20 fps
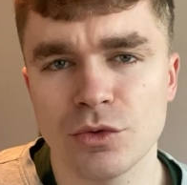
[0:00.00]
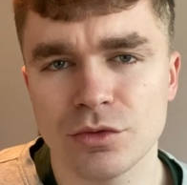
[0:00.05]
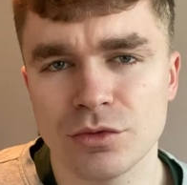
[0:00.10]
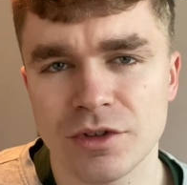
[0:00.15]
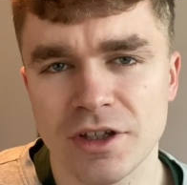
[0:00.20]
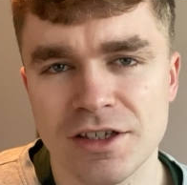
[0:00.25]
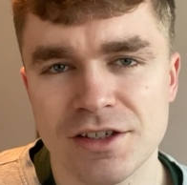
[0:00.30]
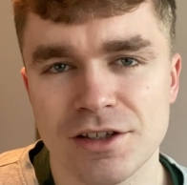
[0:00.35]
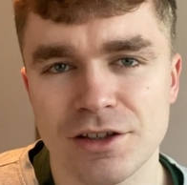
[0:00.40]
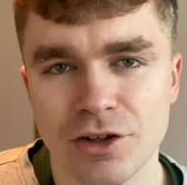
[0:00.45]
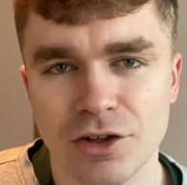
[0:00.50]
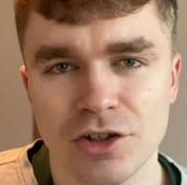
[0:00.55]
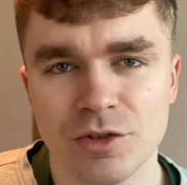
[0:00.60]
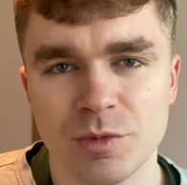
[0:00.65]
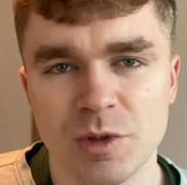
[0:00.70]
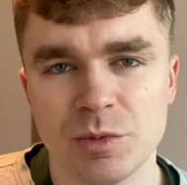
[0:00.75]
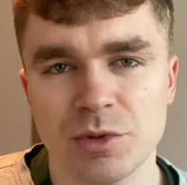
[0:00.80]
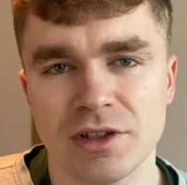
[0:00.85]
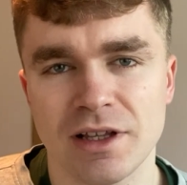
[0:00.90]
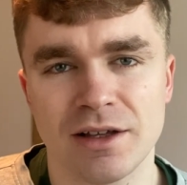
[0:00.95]
there's a lot
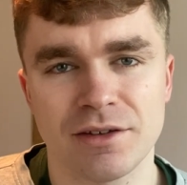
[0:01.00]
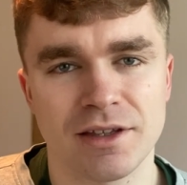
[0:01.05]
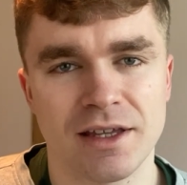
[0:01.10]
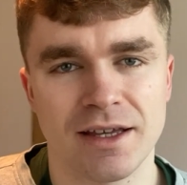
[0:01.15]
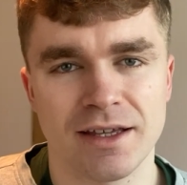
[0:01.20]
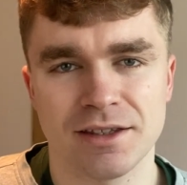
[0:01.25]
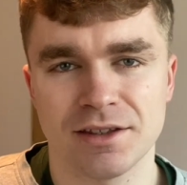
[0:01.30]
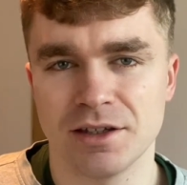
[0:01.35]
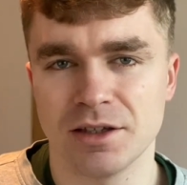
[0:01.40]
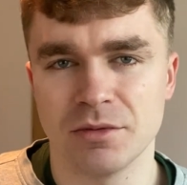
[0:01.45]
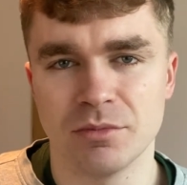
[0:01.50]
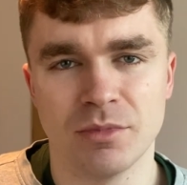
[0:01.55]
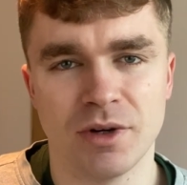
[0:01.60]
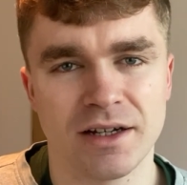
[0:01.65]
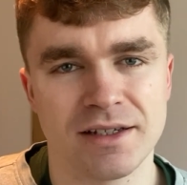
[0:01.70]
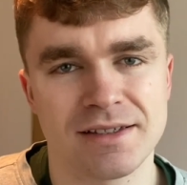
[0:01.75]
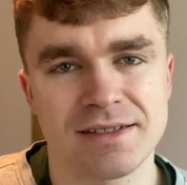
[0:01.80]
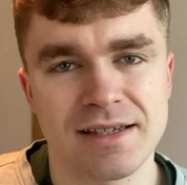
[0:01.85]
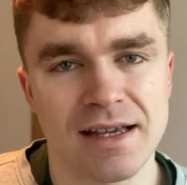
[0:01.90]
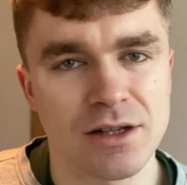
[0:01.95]
of people out there that
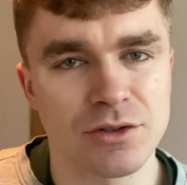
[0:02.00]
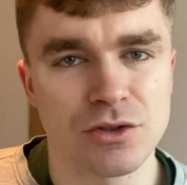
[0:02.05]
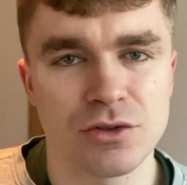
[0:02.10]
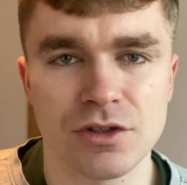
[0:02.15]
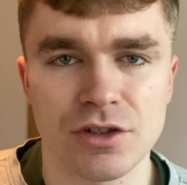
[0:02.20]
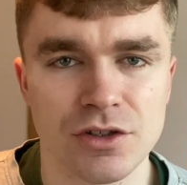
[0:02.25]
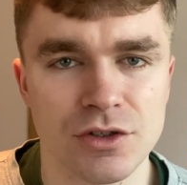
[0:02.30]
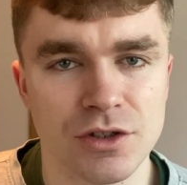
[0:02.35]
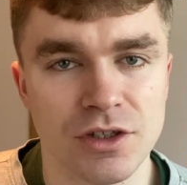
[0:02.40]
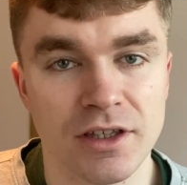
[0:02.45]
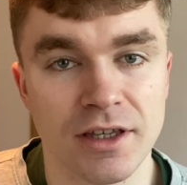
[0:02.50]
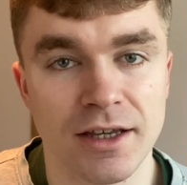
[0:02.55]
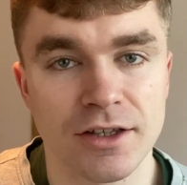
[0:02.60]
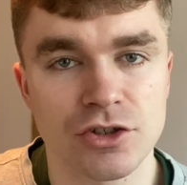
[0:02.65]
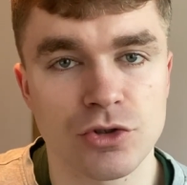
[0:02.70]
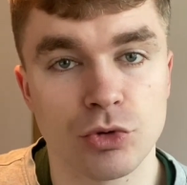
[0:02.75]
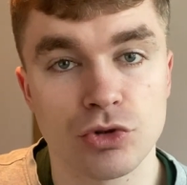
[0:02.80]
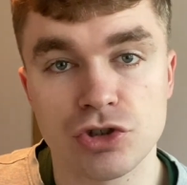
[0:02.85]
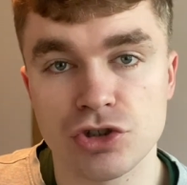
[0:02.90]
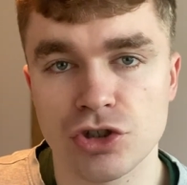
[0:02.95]
might tell you that you can
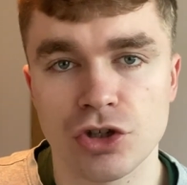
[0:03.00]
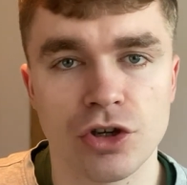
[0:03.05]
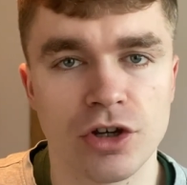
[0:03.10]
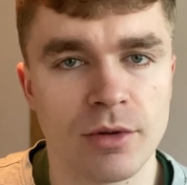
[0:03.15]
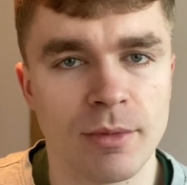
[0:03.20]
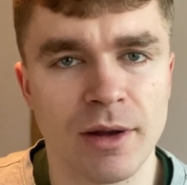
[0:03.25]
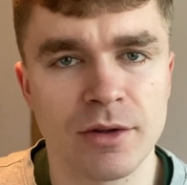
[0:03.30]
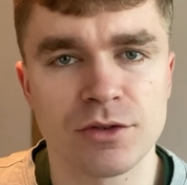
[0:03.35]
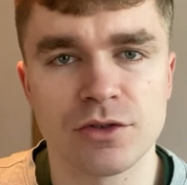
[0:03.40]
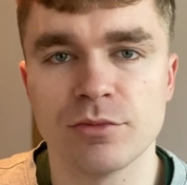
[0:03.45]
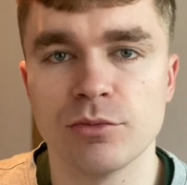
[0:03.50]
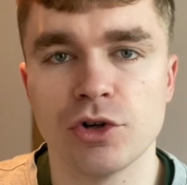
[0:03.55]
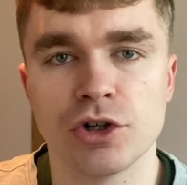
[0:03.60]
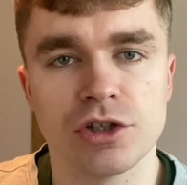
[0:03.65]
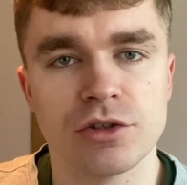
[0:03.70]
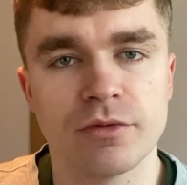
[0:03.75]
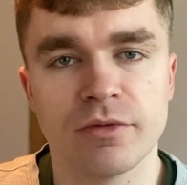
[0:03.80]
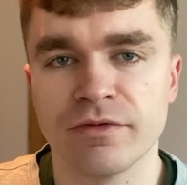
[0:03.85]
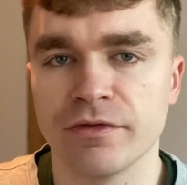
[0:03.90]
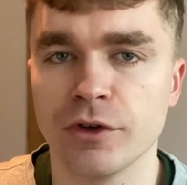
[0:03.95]
get to a certain amount of
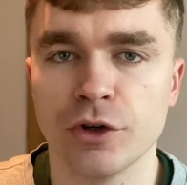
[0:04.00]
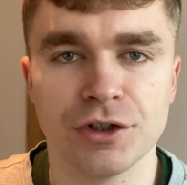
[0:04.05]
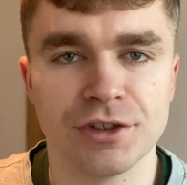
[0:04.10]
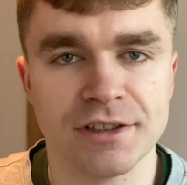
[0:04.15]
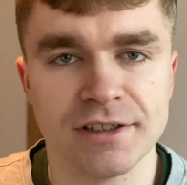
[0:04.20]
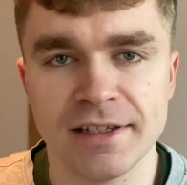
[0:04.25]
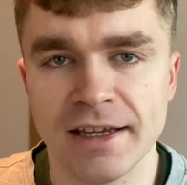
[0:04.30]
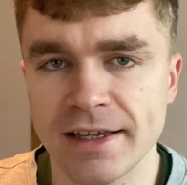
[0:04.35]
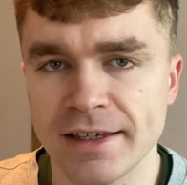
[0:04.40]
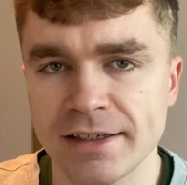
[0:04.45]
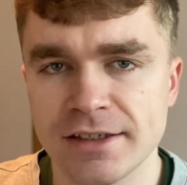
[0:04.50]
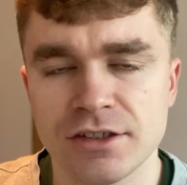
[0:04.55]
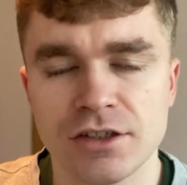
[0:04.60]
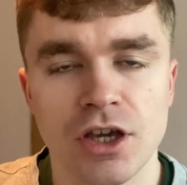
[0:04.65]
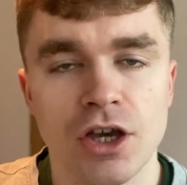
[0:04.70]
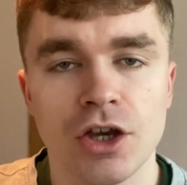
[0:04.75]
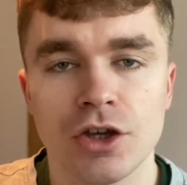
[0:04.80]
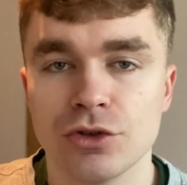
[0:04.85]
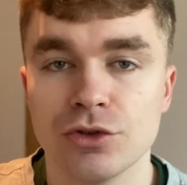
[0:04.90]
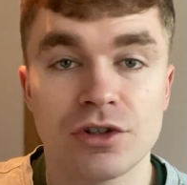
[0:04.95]
money in 30 days.
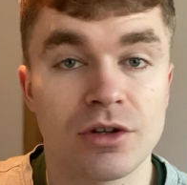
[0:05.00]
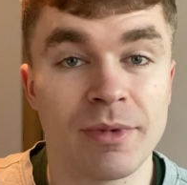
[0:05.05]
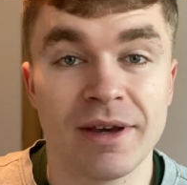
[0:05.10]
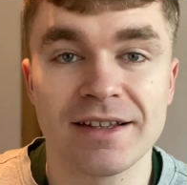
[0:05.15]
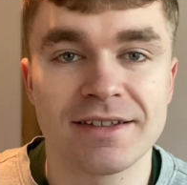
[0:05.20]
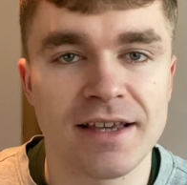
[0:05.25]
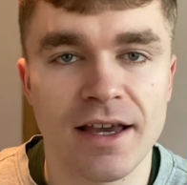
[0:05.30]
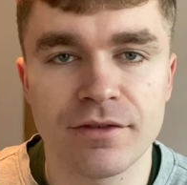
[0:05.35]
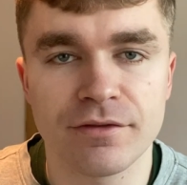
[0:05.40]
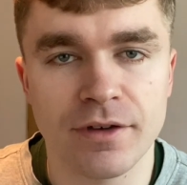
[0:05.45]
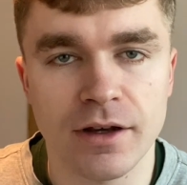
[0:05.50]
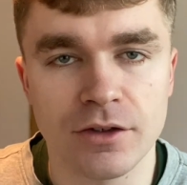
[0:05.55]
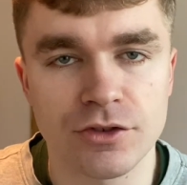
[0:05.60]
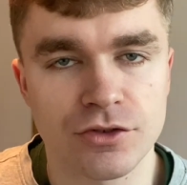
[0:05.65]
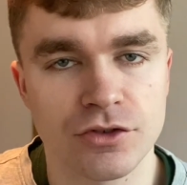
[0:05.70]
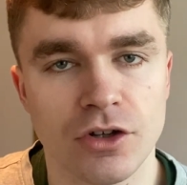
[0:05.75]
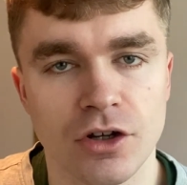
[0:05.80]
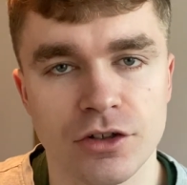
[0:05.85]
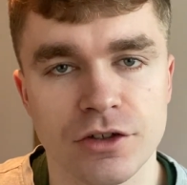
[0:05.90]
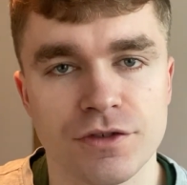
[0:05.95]
You can make
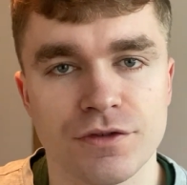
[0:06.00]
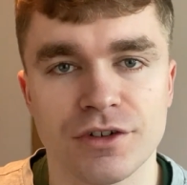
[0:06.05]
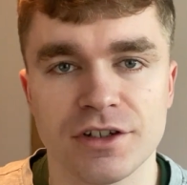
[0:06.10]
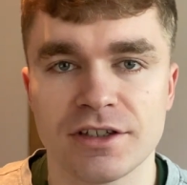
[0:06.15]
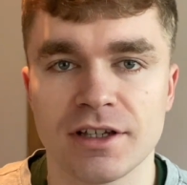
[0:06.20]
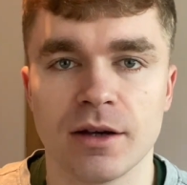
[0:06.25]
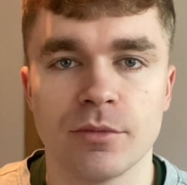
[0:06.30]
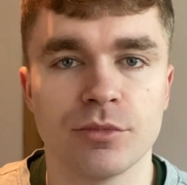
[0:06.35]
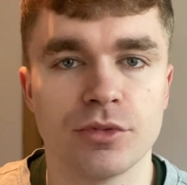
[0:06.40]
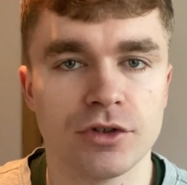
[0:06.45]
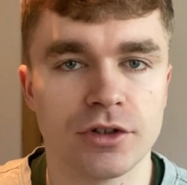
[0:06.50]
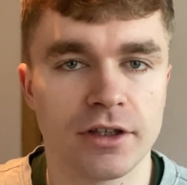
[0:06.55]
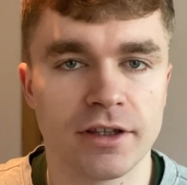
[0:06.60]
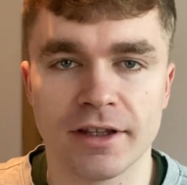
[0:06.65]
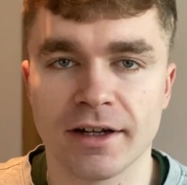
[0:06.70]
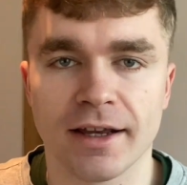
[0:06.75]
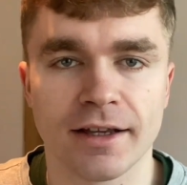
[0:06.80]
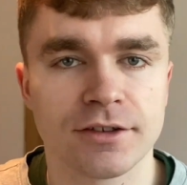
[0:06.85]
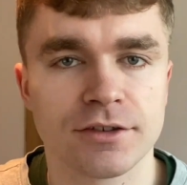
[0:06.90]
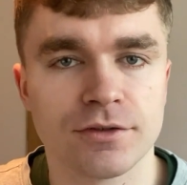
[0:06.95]
$10,000, for example, in
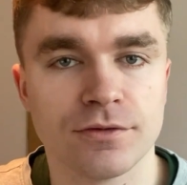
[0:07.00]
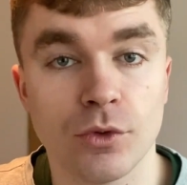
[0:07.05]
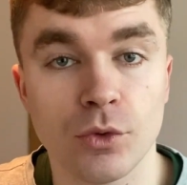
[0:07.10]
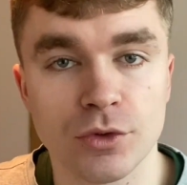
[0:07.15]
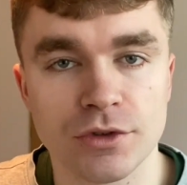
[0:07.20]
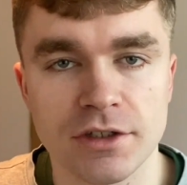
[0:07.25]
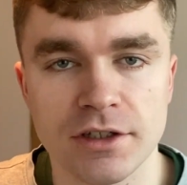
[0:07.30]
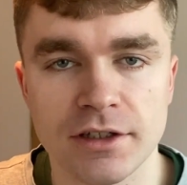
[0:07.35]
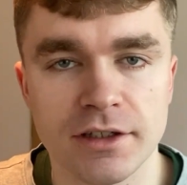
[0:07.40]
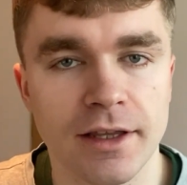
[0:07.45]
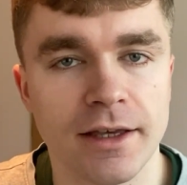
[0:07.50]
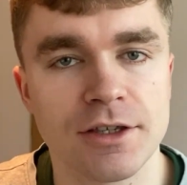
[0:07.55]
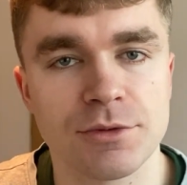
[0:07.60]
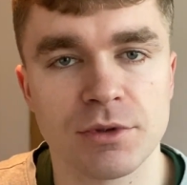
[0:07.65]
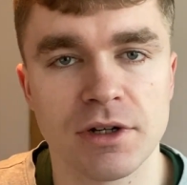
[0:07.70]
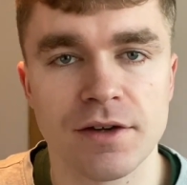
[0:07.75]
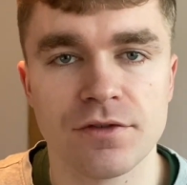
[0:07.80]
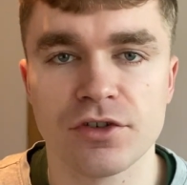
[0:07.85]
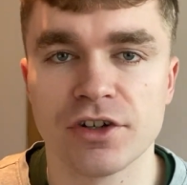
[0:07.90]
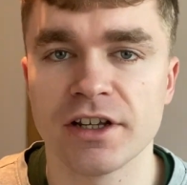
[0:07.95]
the next 14 days,
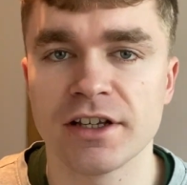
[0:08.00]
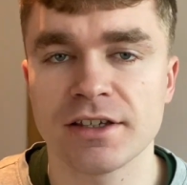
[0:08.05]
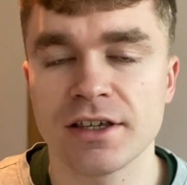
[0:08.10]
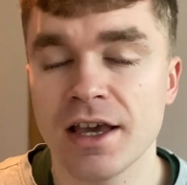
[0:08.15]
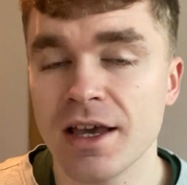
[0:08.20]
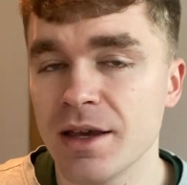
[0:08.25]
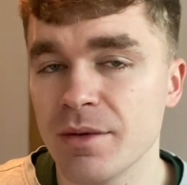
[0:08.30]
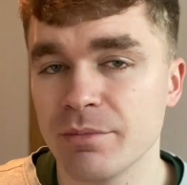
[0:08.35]
whatever it is.